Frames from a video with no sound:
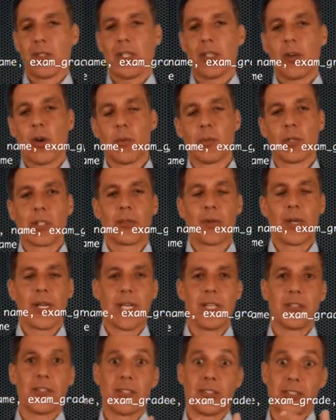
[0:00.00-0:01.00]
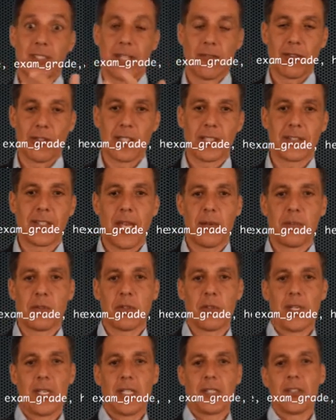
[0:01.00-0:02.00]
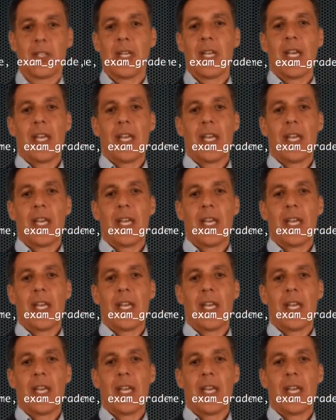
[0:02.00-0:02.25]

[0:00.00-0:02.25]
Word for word: like homework grades and several exam grades,